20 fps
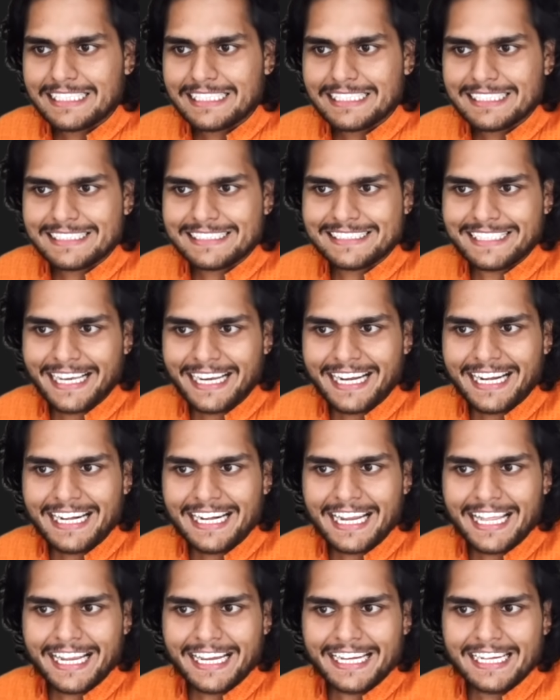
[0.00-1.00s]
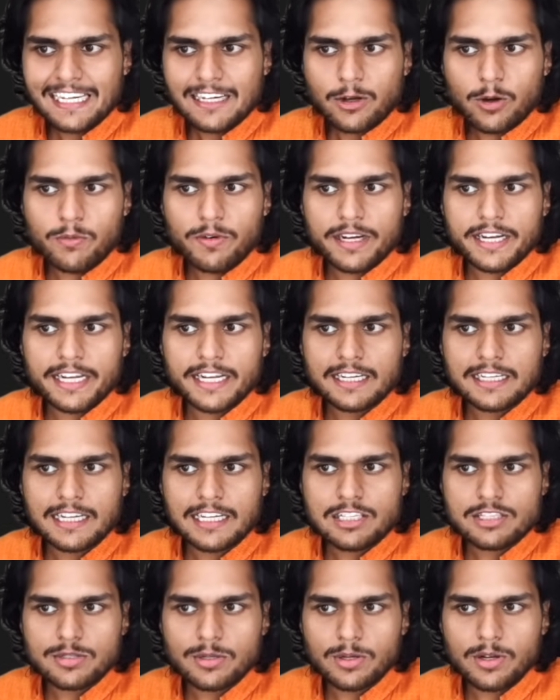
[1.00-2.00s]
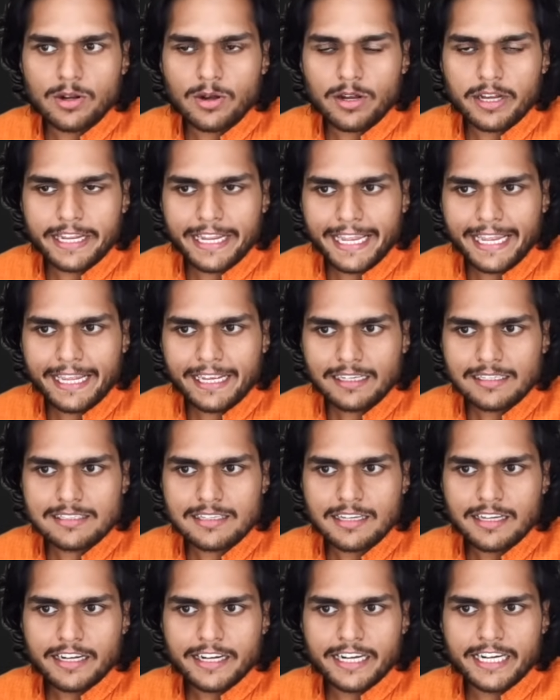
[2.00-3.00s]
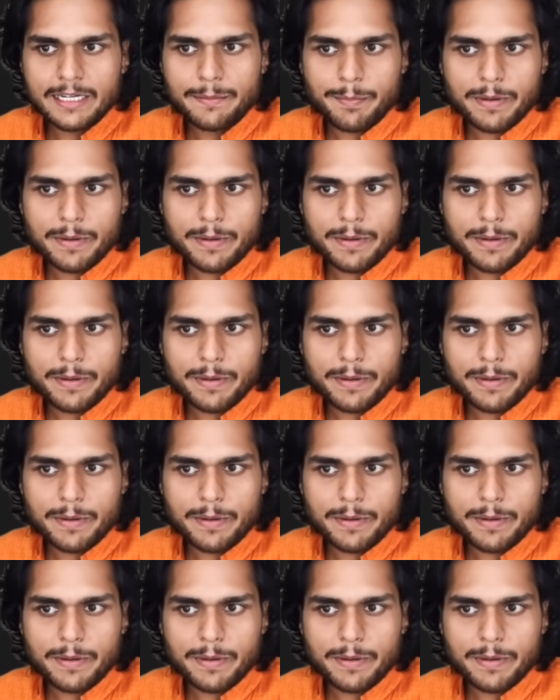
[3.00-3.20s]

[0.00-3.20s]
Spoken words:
second line over here console log x, it